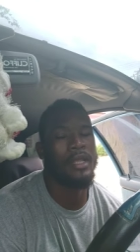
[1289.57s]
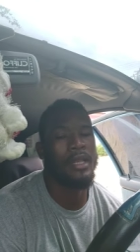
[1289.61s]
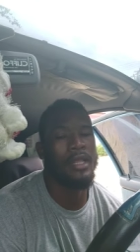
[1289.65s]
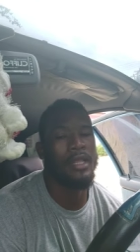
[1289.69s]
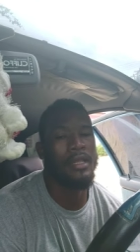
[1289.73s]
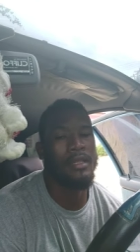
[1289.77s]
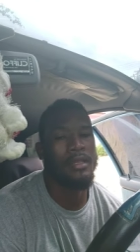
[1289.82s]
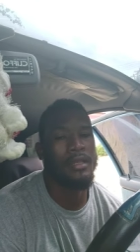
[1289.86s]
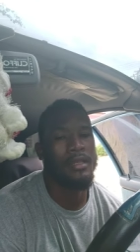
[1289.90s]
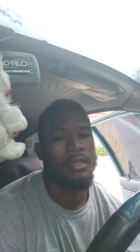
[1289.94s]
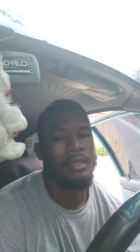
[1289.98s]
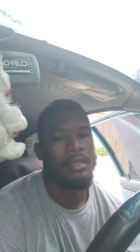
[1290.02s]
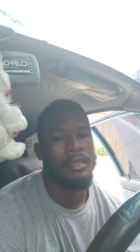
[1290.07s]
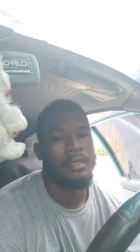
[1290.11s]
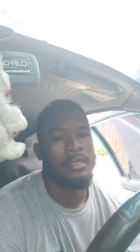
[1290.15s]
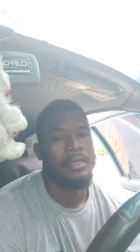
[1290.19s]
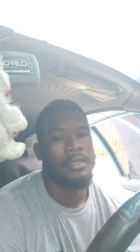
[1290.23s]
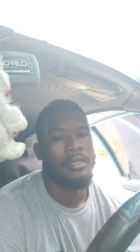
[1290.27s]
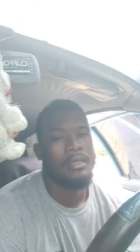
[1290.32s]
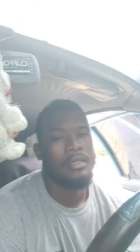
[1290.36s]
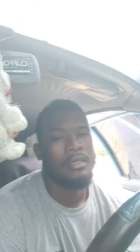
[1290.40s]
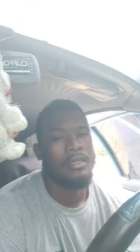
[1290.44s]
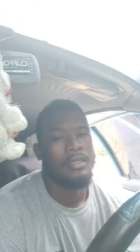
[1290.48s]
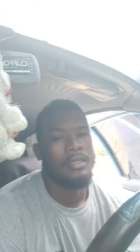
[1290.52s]
in it
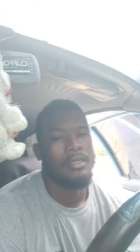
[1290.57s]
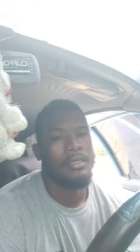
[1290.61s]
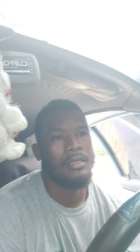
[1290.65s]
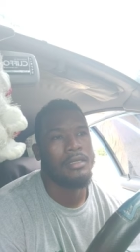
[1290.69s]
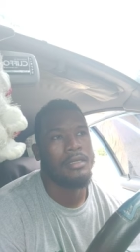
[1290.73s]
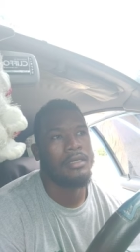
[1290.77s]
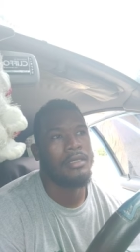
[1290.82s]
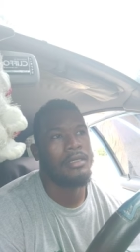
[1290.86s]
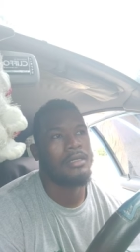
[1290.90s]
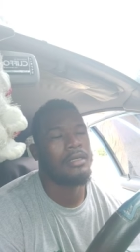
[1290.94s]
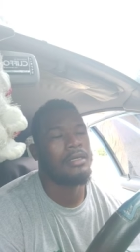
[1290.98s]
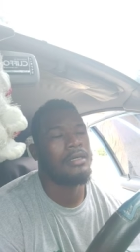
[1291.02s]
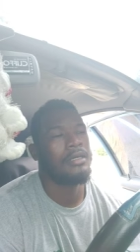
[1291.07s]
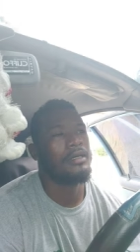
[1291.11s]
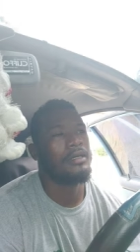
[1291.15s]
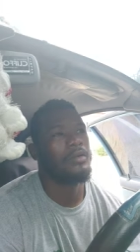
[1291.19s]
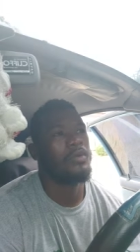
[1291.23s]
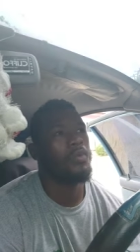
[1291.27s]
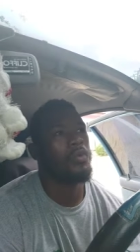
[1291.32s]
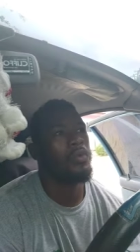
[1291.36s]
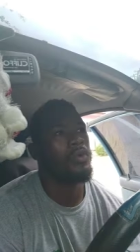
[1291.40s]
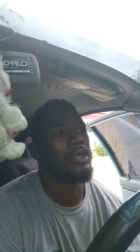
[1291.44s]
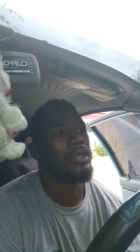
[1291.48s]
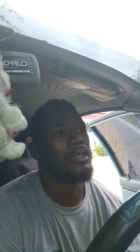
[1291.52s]
uh,
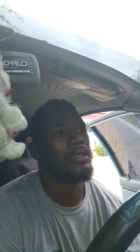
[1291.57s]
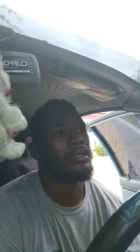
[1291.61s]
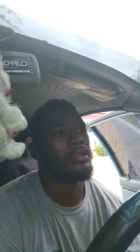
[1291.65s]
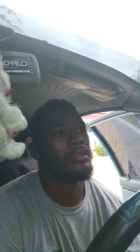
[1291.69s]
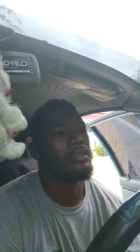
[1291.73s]
with